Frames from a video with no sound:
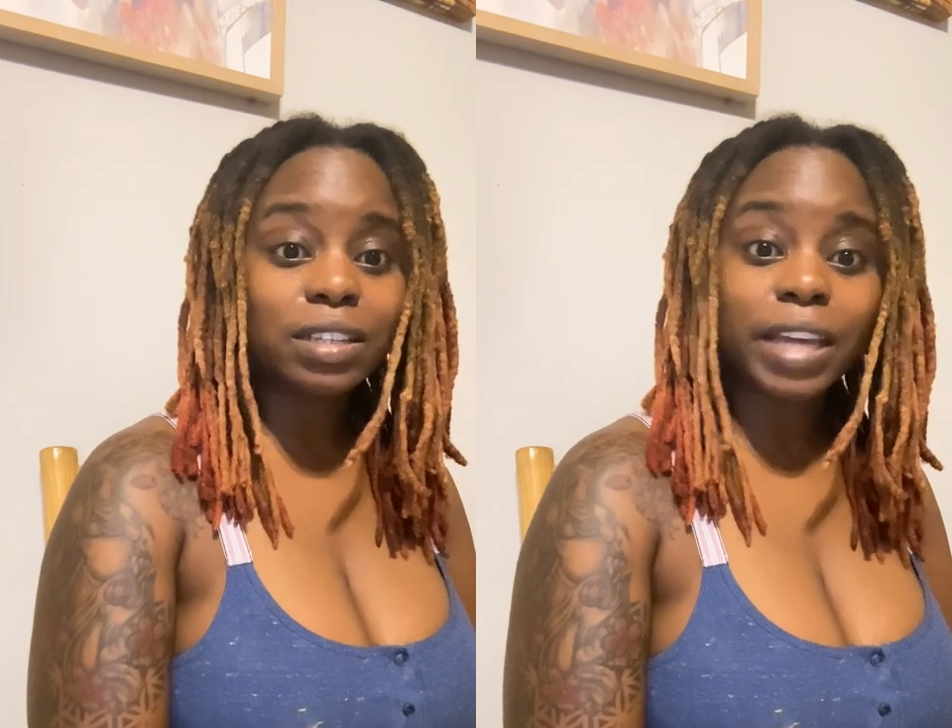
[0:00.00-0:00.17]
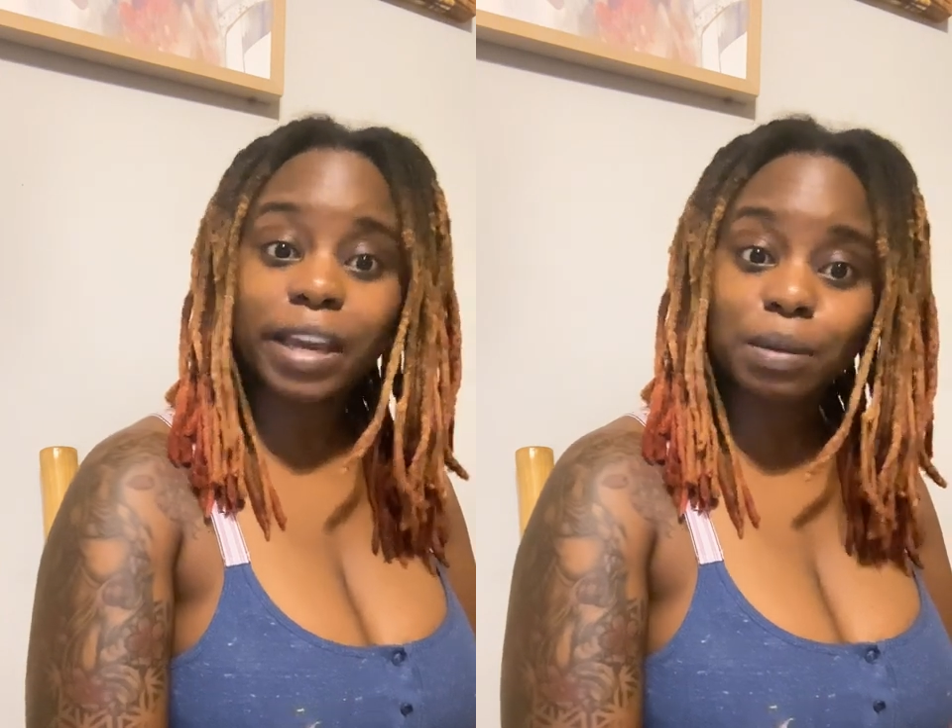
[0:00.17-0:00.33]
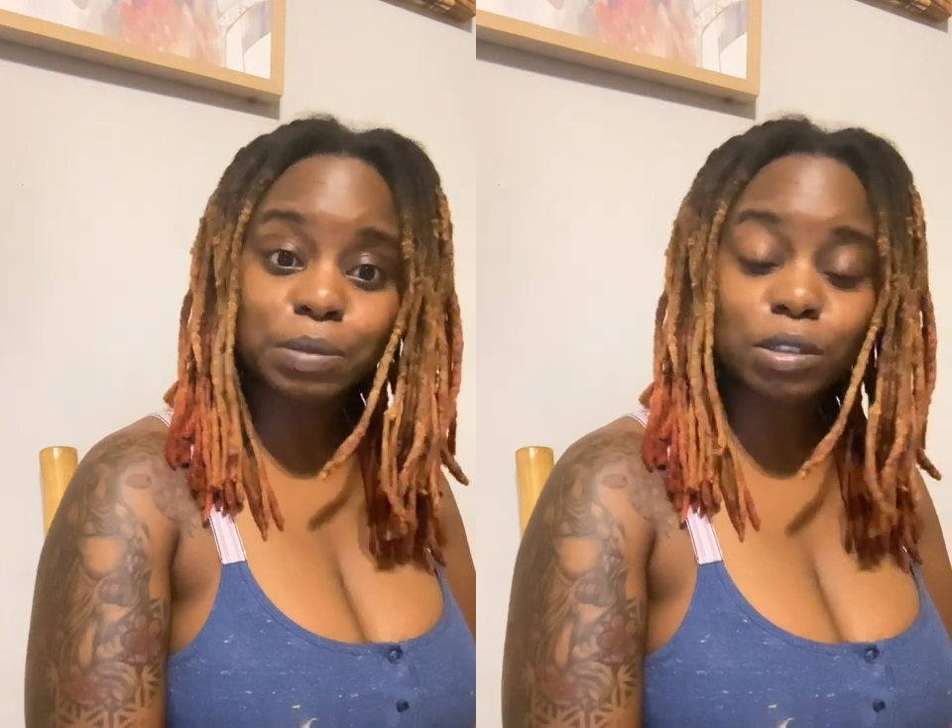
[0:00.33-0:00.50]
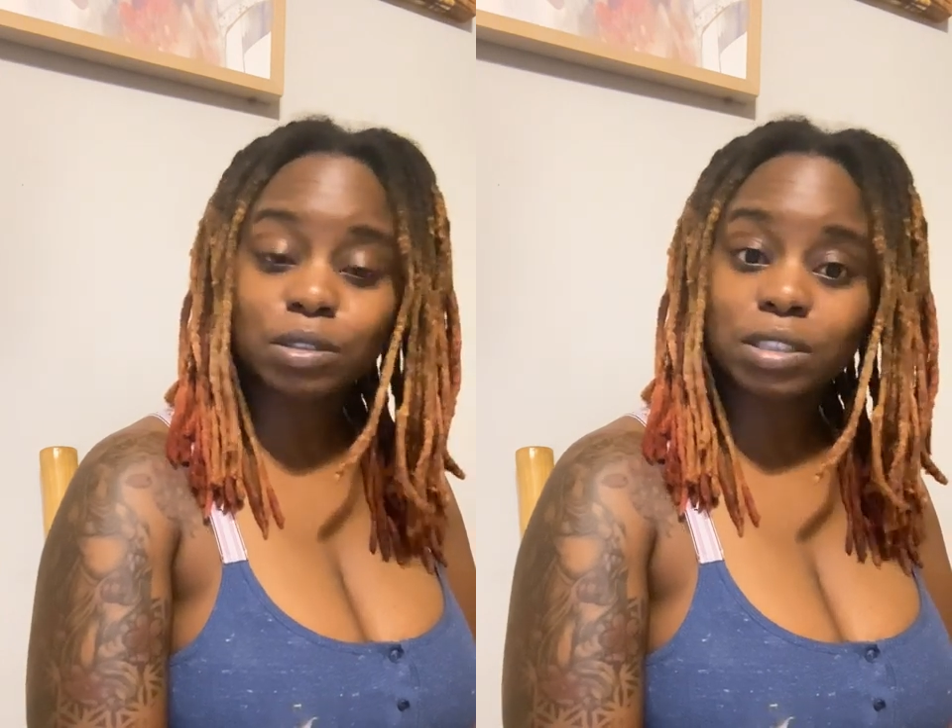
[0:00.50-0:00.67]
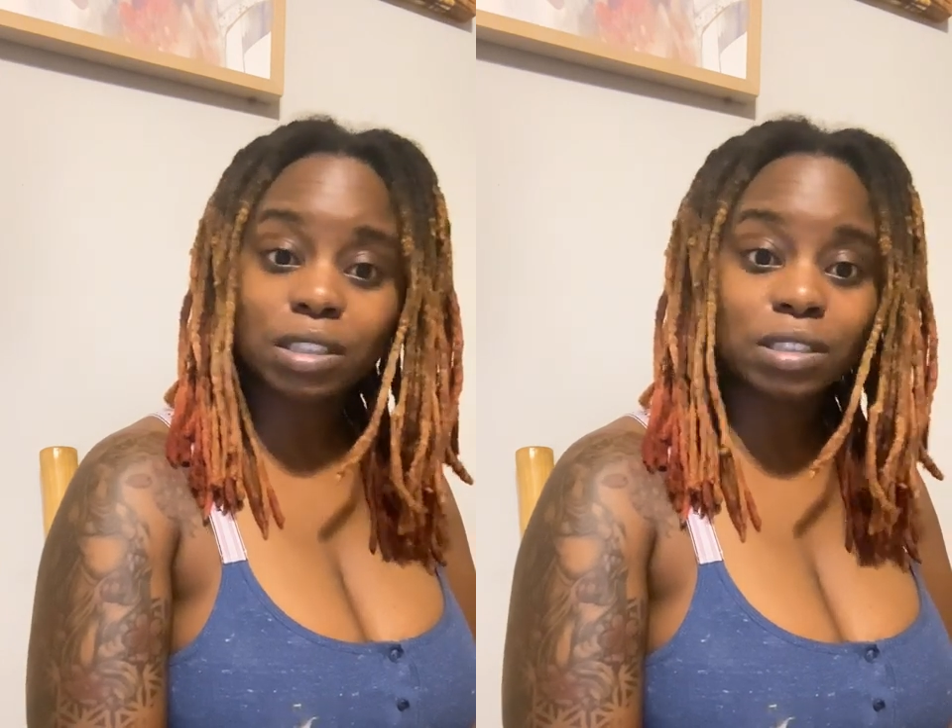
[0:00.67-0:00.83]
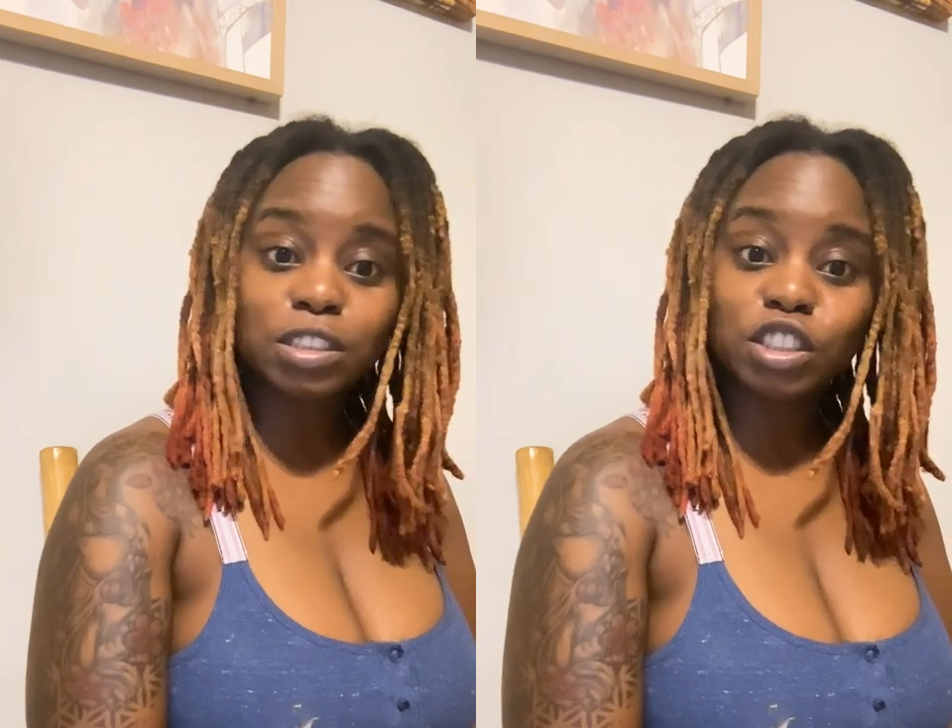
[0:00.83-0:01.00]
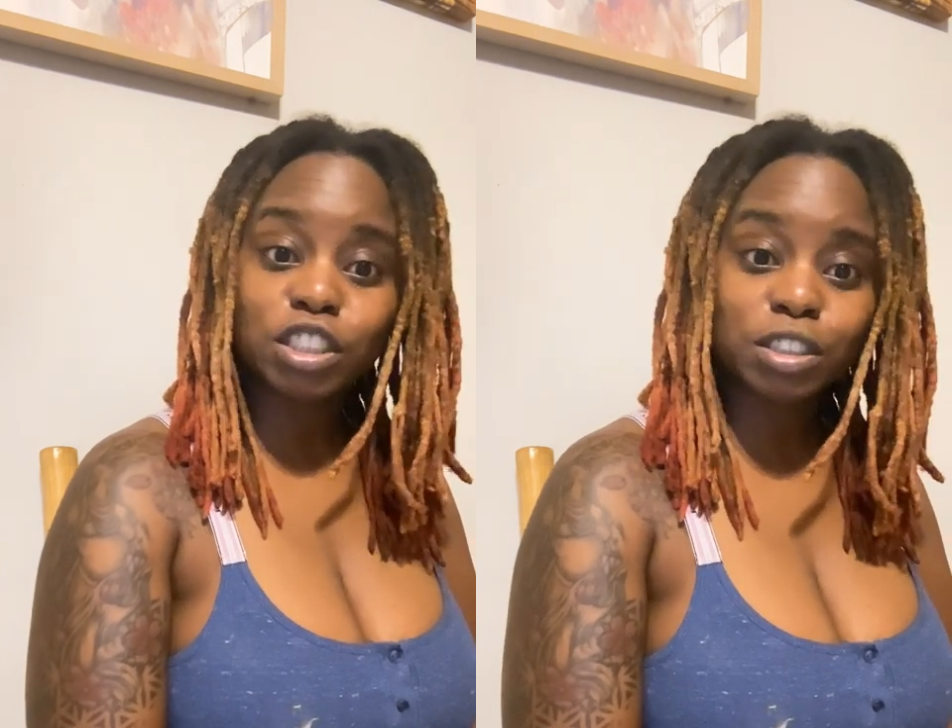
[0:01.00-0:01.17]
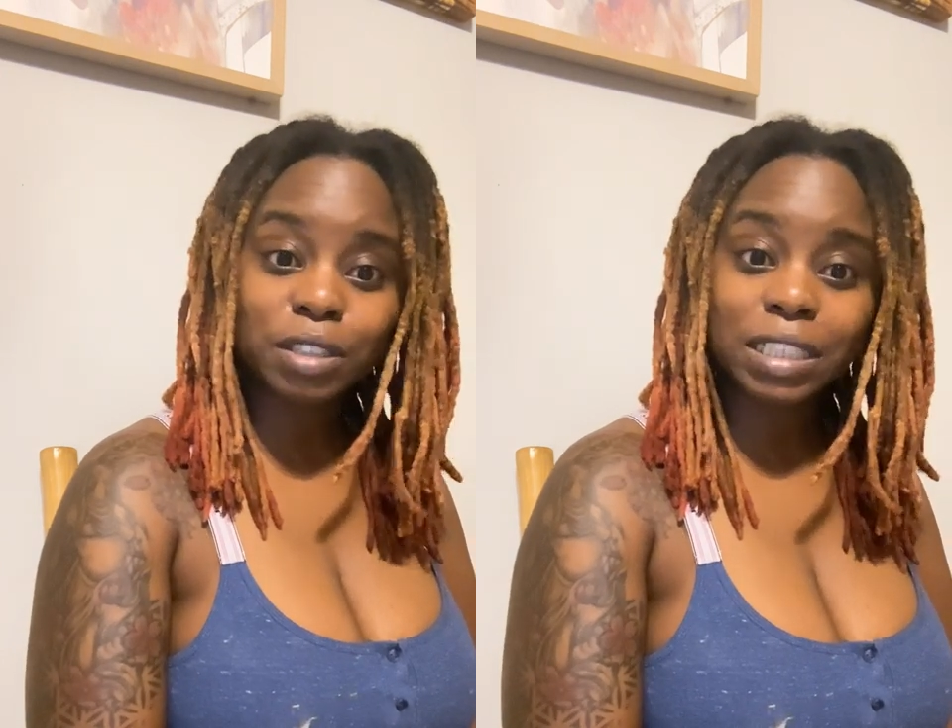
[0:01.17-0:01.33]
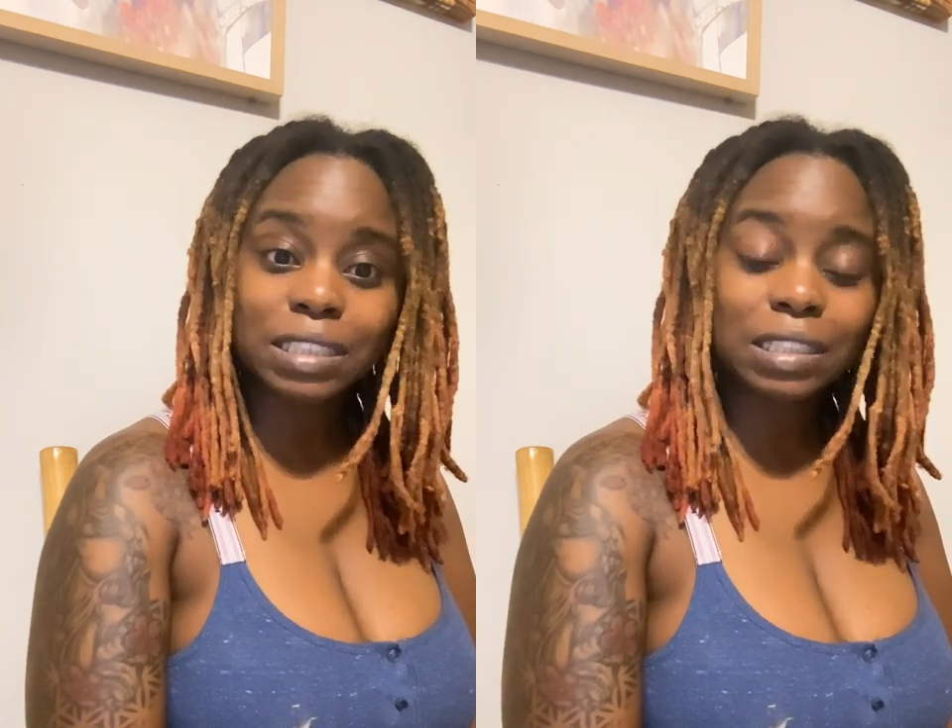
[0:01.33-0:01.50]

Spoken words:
damsels in distress,